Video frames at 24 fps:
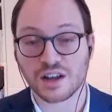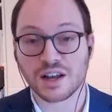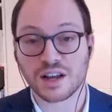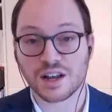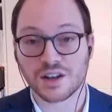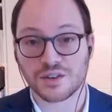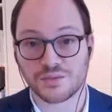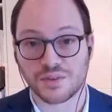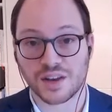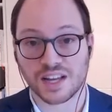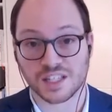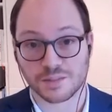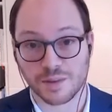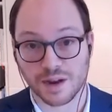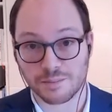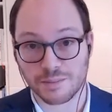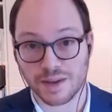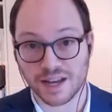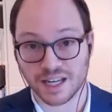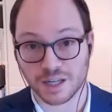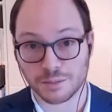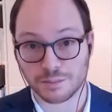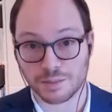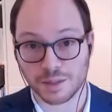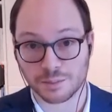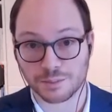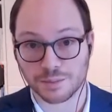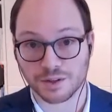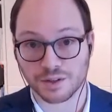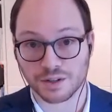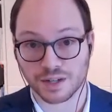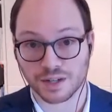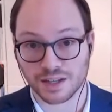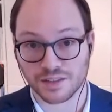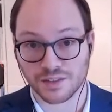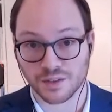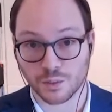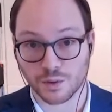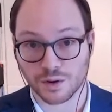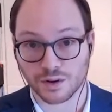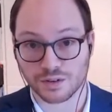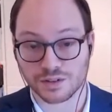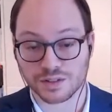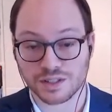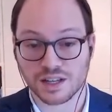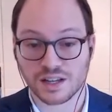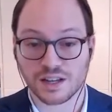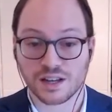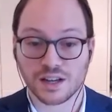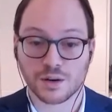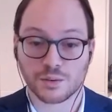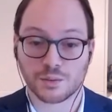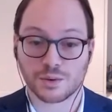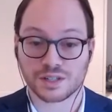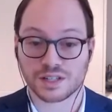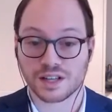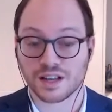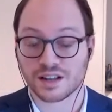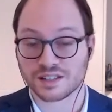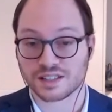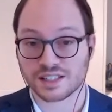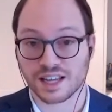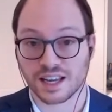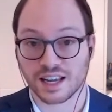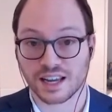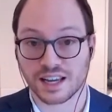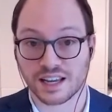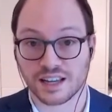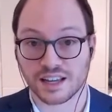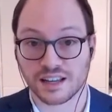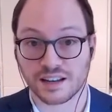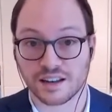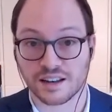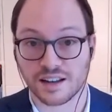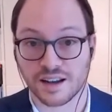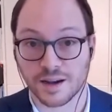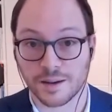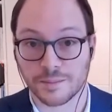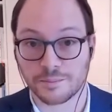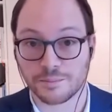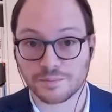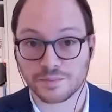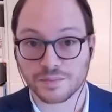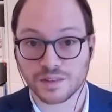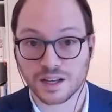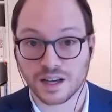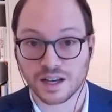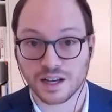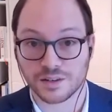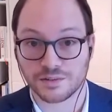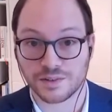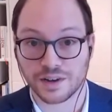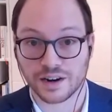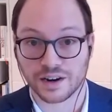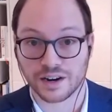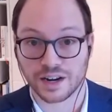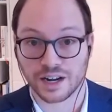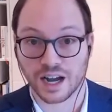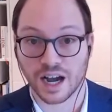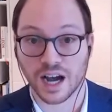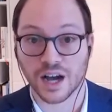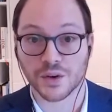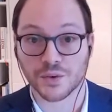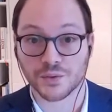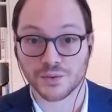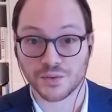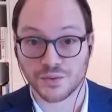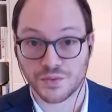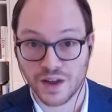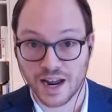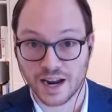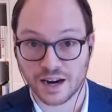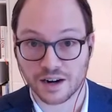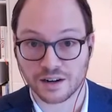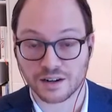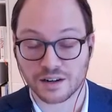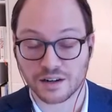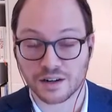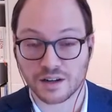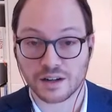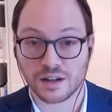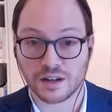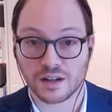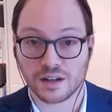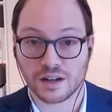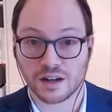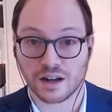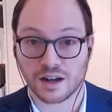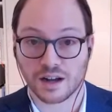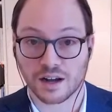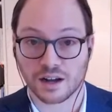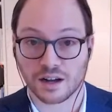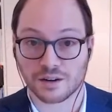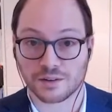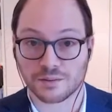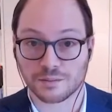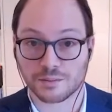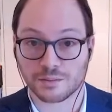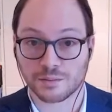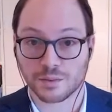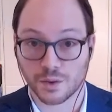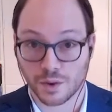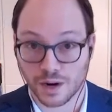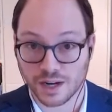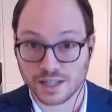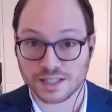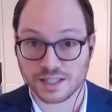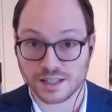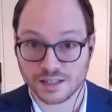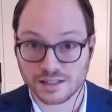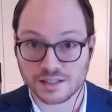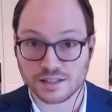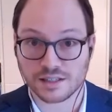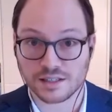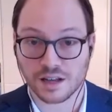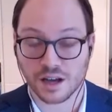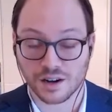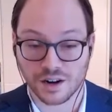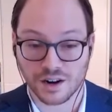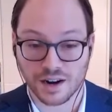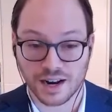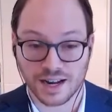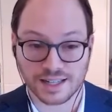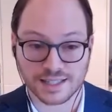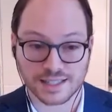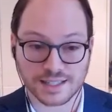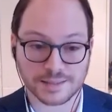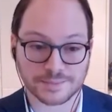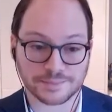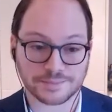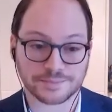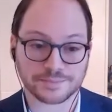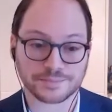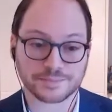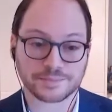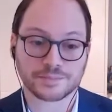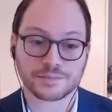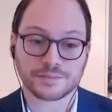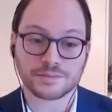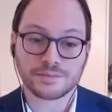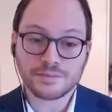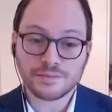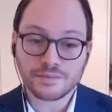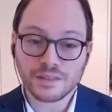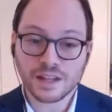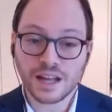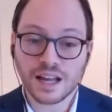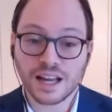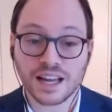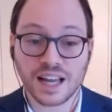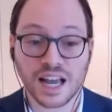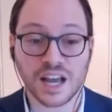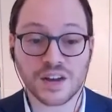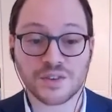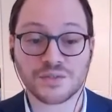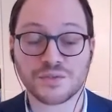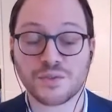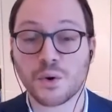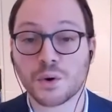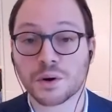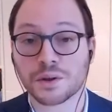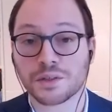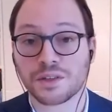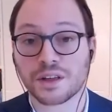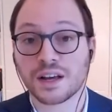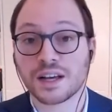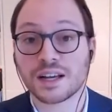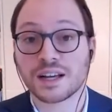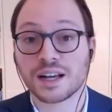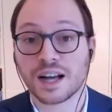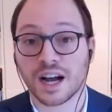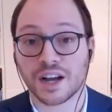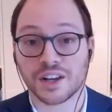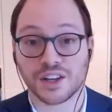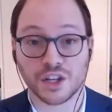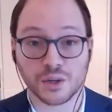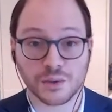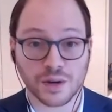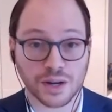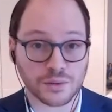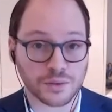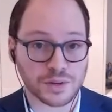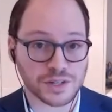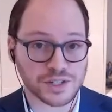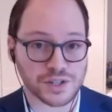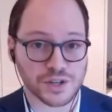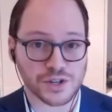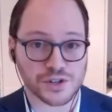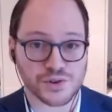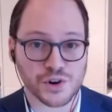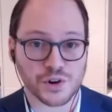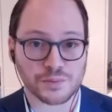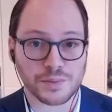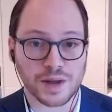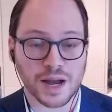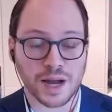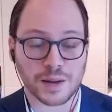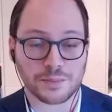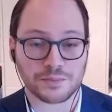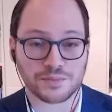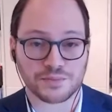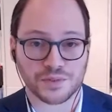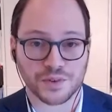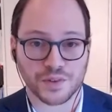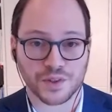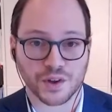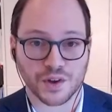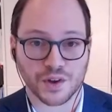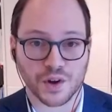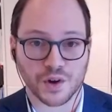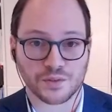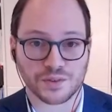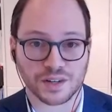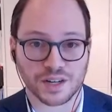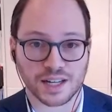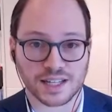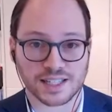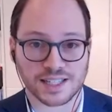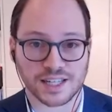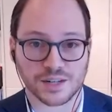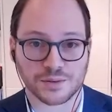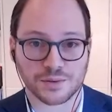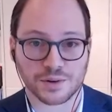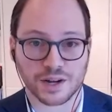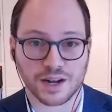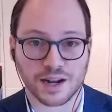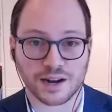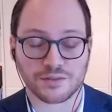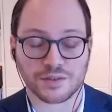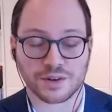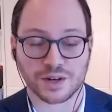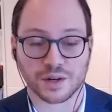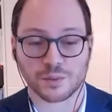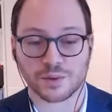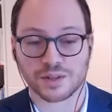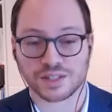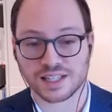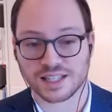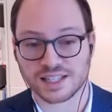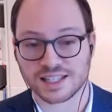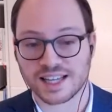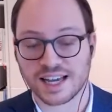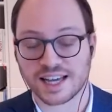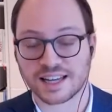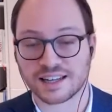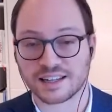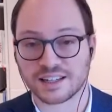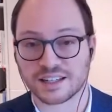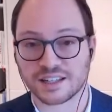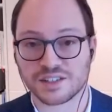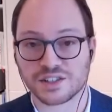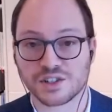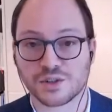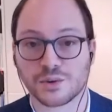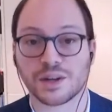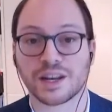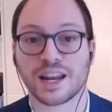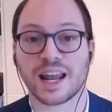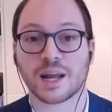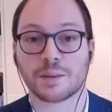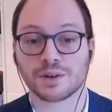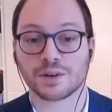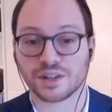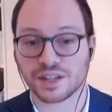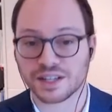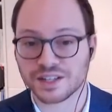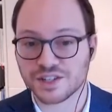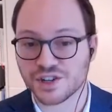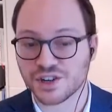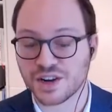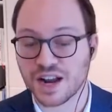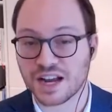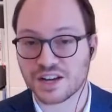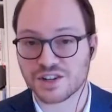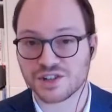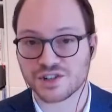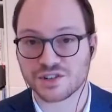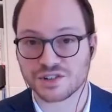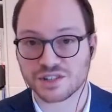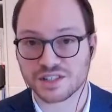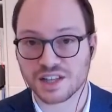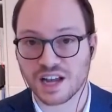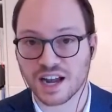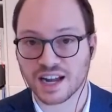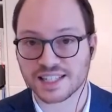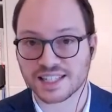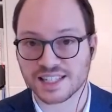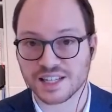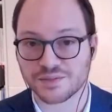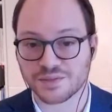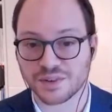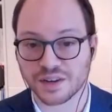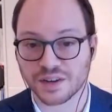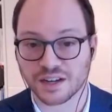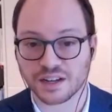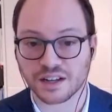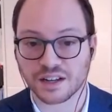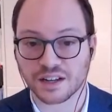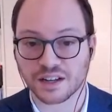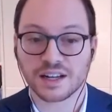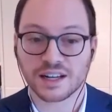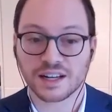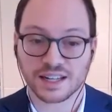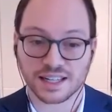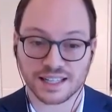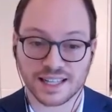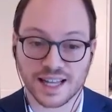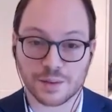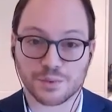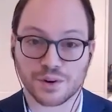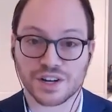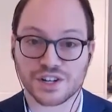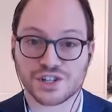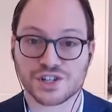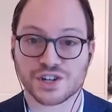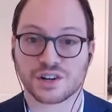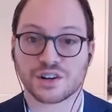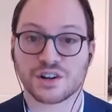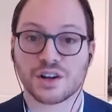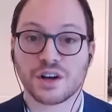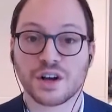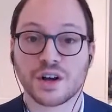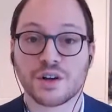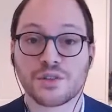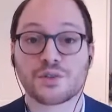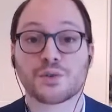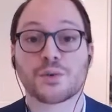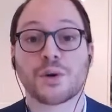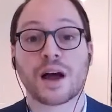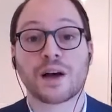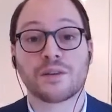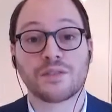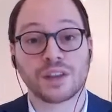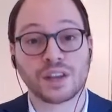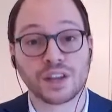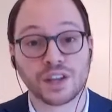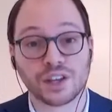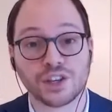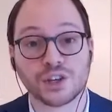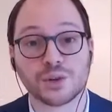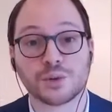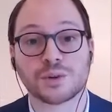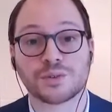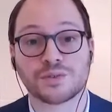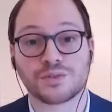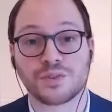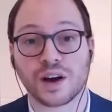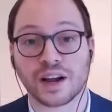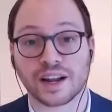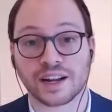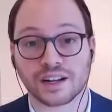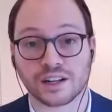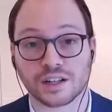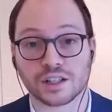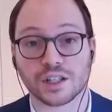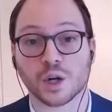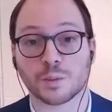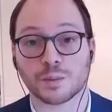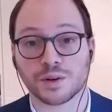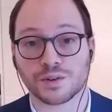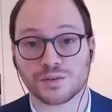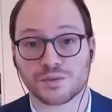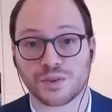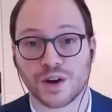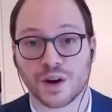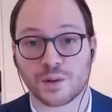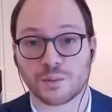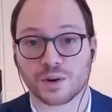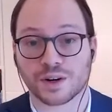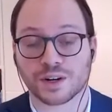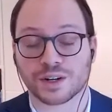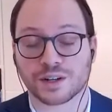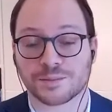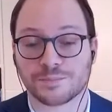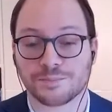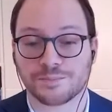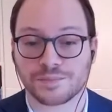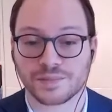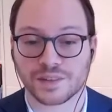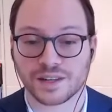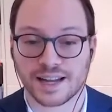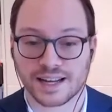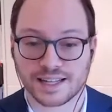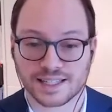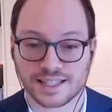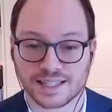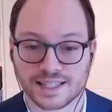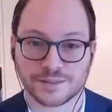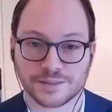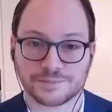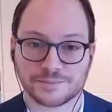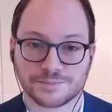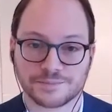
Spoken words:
faced by many people in the world, resulting in a very unfair crisis on our hands. And fourth, a UN research roadmap for the COVID-19 recovery was intended to enable international scientific collaboration through having a unifying global framework. Next slide.